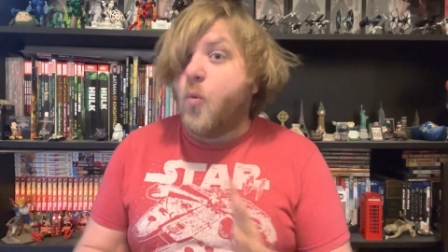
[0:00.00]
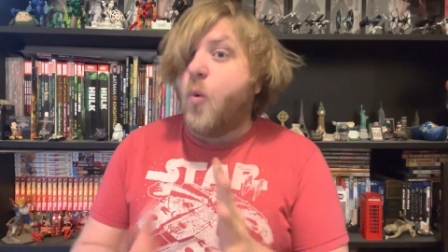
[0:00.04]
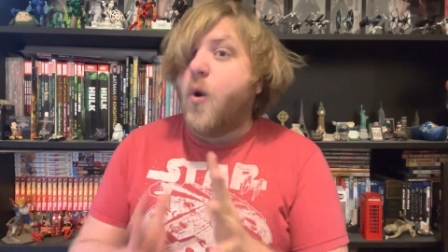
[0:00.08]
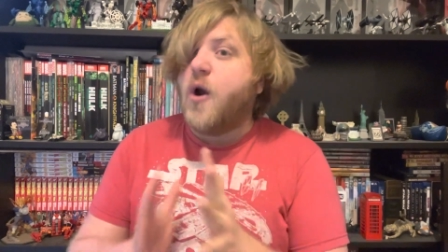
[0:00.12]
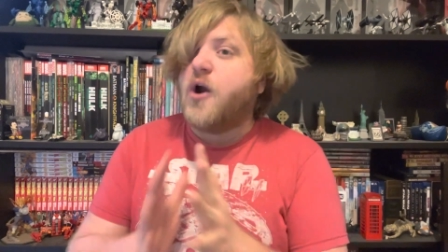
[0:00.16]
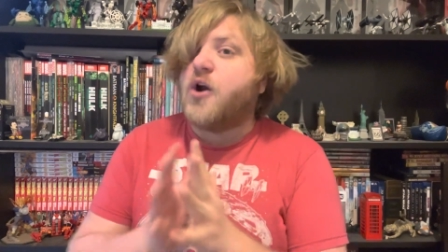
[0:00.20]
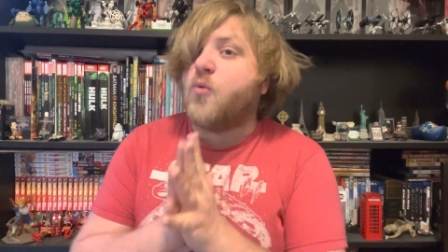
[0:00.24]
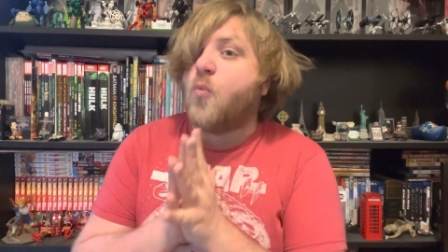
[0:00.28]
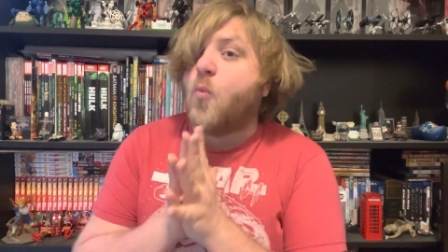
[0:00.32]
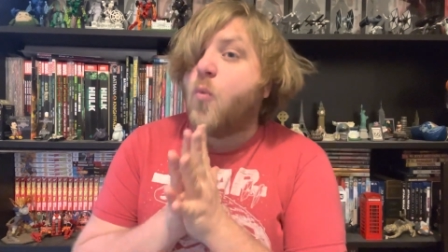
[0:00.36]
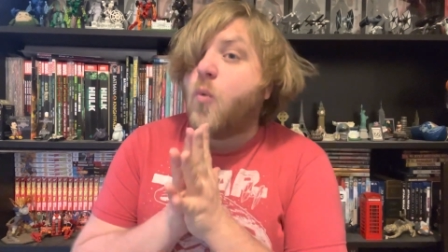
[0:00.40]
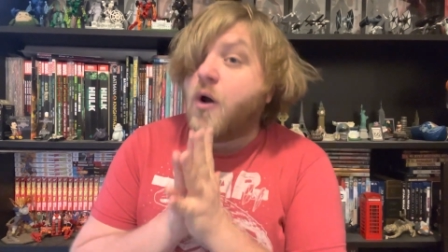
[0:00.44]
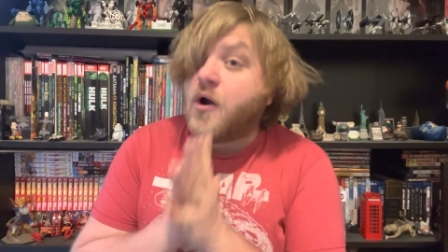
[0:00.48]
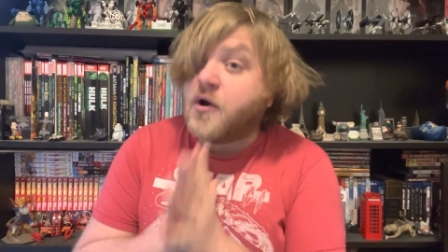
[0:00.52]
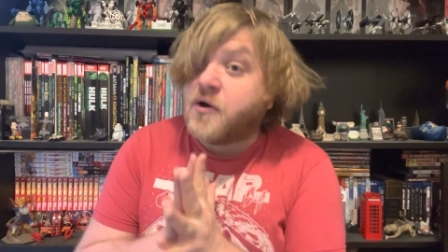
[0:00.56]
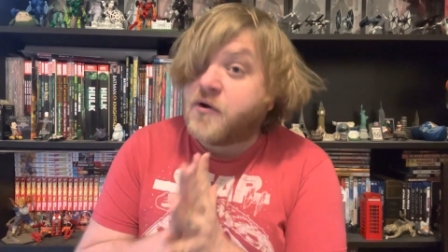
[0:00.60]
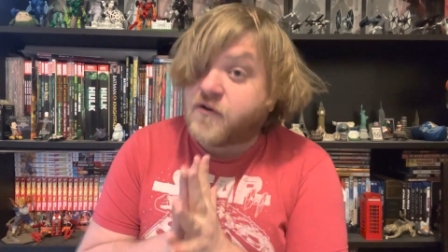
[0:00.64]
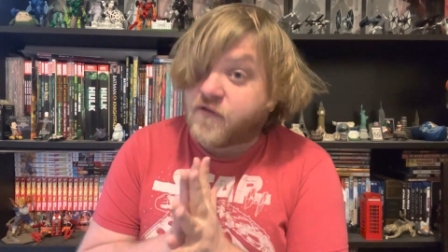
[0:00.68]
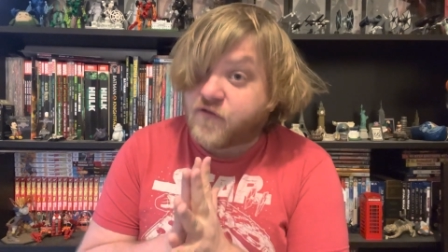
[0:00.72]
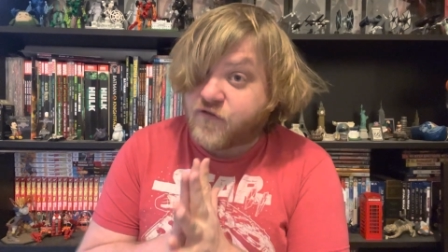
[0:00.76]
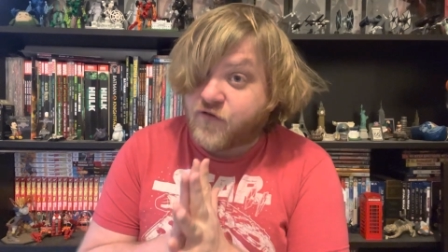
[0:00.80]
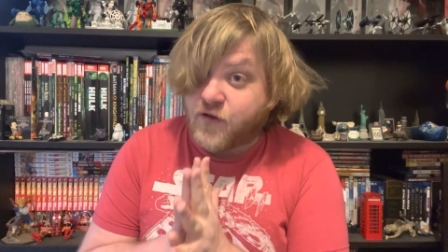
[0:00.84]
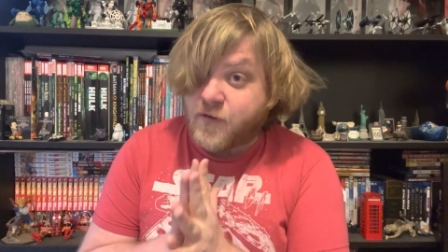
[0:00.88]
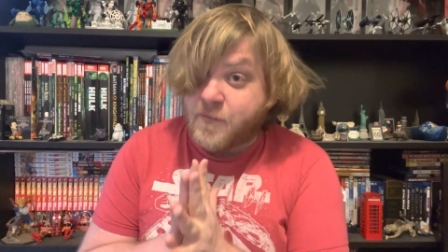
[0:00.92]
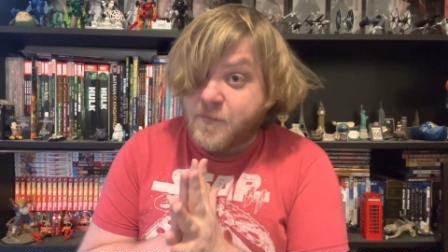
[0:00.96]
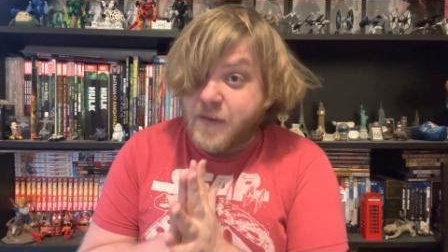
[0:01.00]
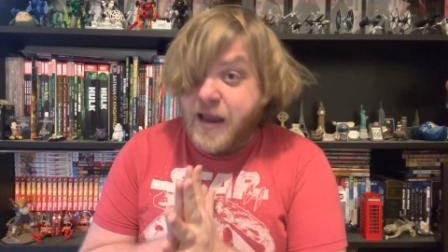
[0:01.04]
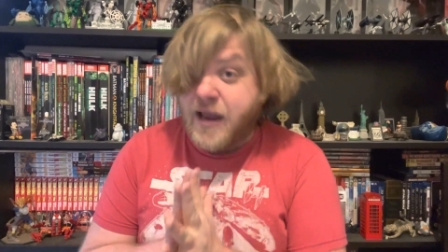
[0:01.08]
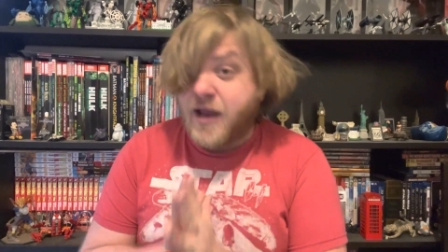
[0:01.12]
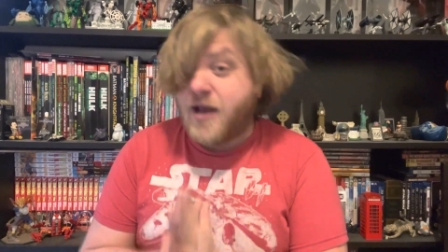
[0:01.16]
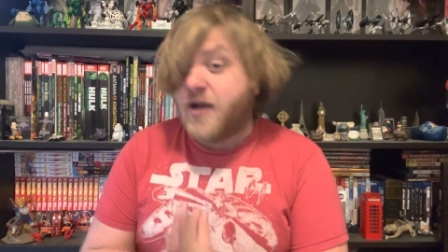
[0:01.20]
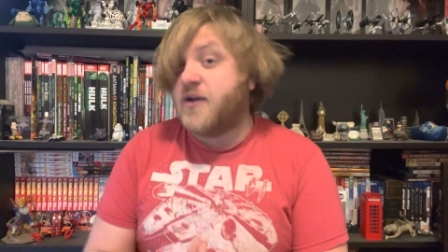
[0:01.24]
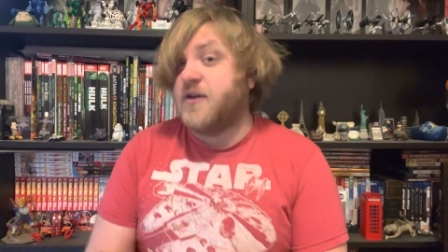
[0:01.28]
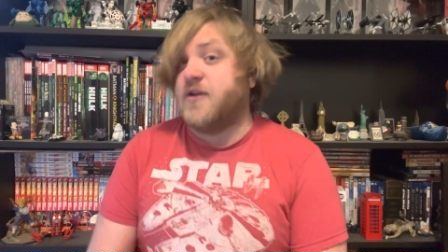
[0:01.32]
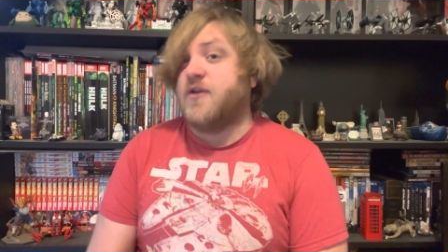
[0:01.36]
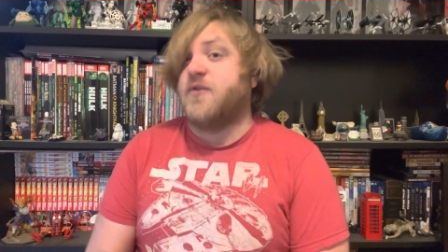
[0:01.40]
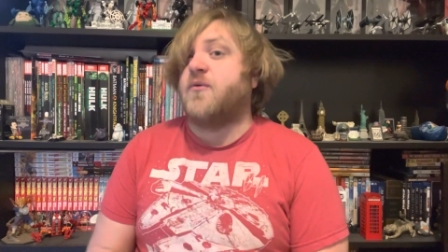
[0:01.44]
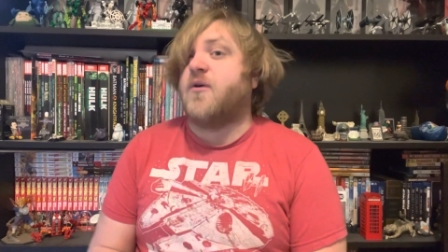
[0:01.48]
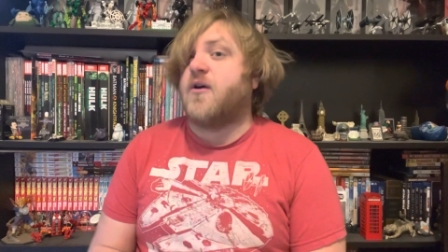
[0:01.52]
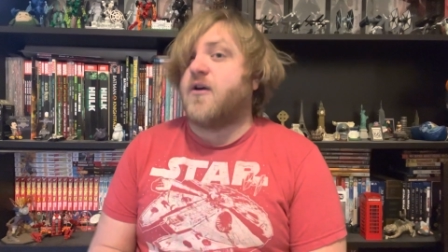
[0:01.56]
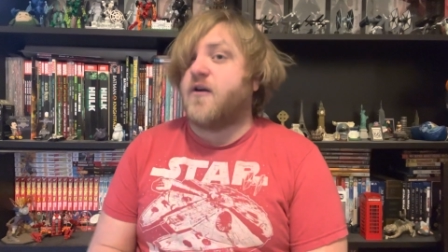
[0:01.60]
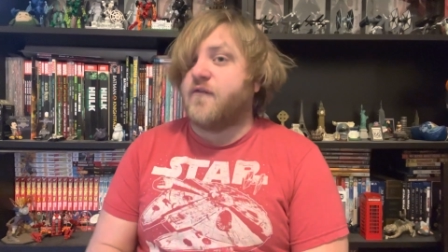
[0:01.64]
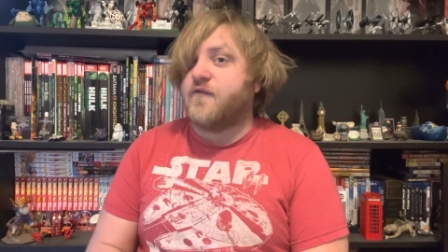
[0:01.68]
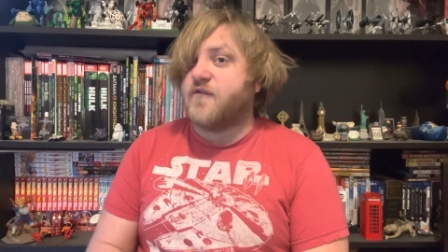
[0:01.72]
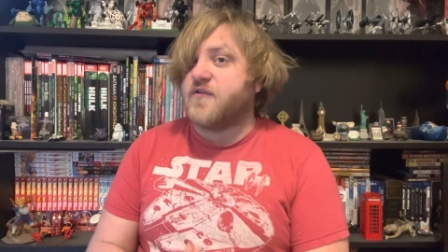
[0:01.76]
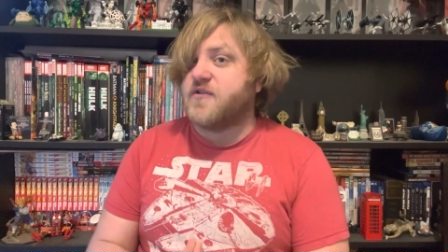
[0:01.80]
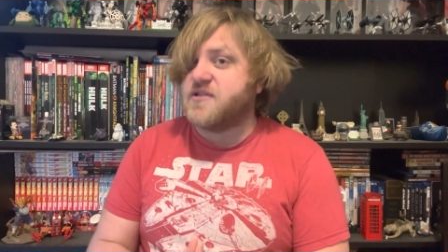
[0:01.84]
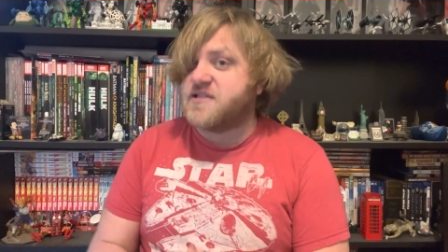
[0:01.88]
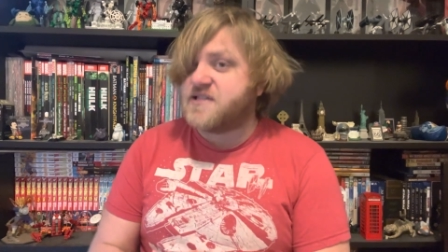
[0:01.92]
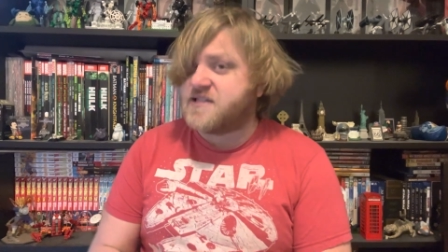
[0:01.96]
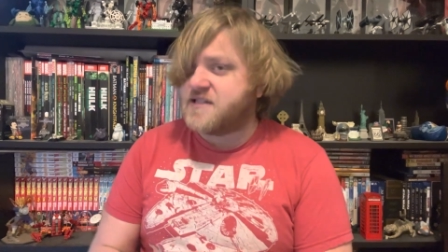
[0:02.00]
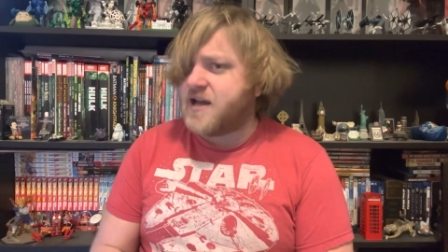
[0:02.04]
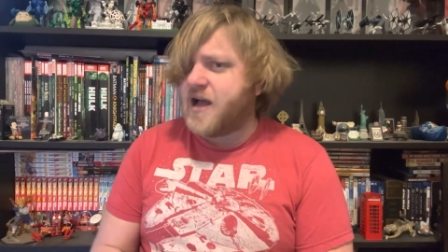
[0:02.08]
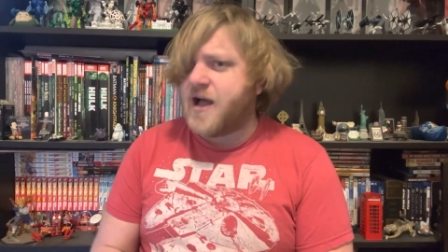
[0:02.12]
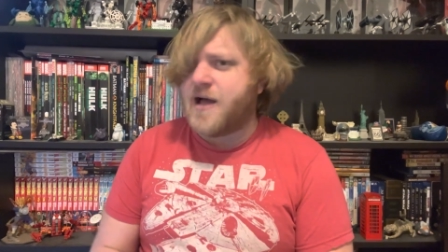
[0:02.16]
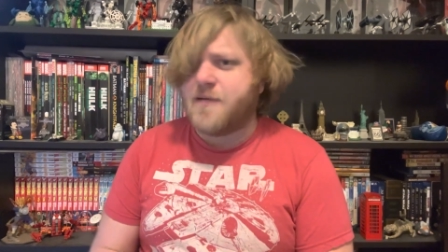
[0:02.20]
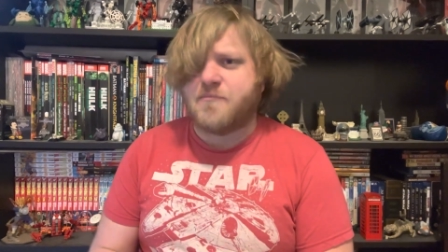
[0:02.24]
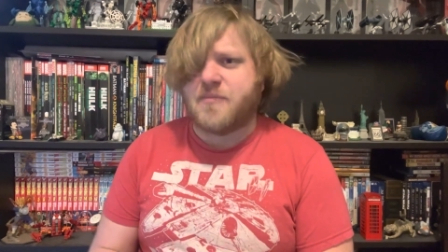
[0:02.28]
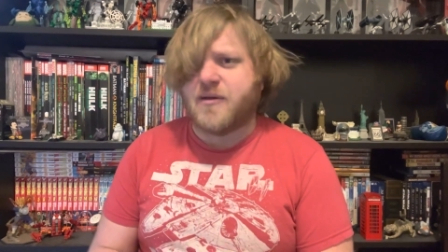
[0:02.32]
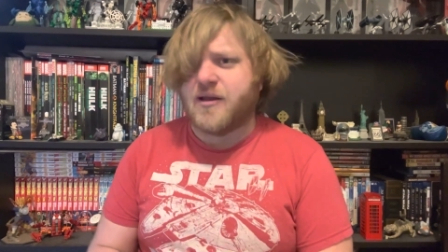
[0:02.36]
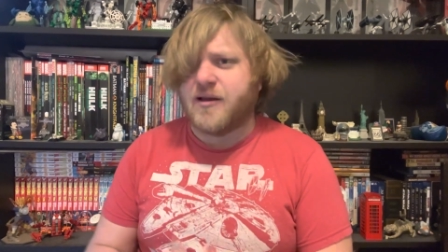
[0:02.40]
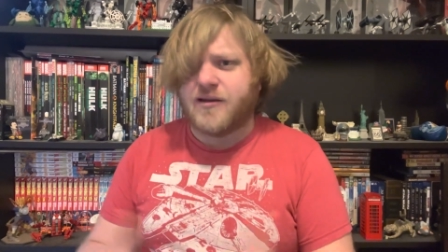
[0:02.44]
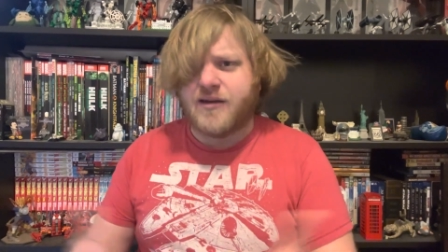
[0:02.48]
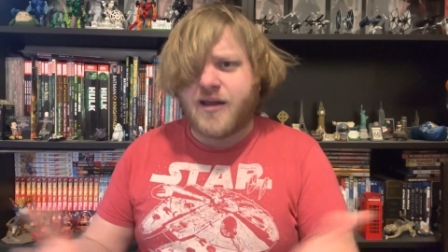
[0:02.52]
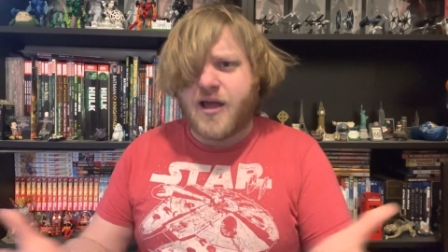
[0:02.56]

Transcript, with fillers: what a wonderful man you are for stopping"?